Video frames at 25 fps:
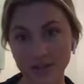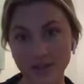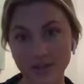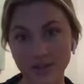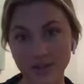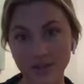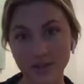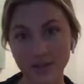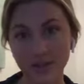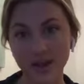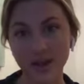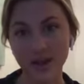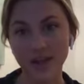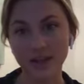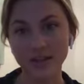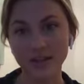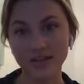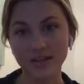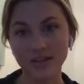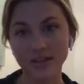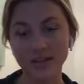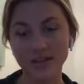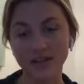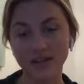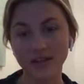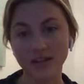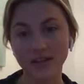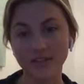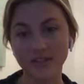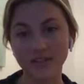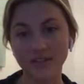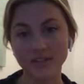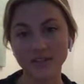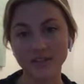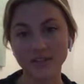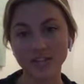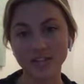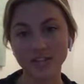So that narrative
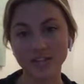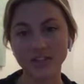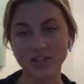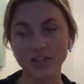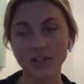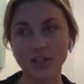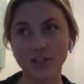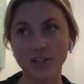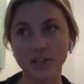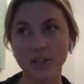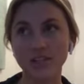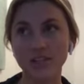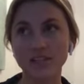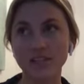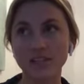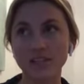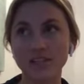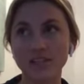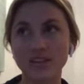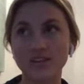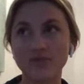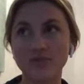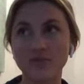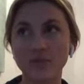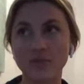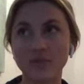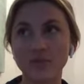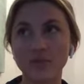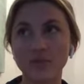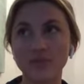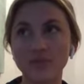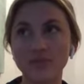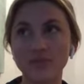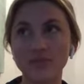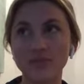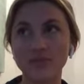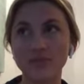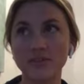has changed a lot since I've
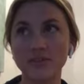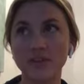moved.